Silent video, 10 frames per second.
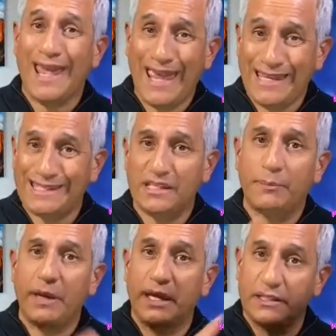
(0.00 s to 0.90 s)

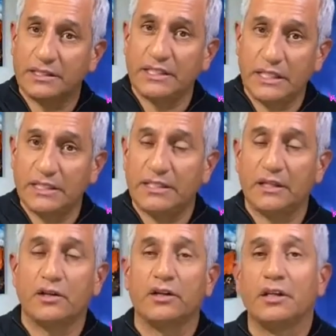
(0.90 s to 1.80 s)
ACIP and the CDC
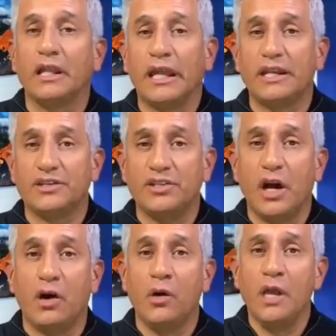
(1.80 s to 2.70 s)
are going to let us
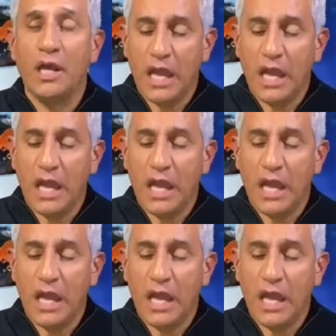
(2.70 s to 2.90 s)
know.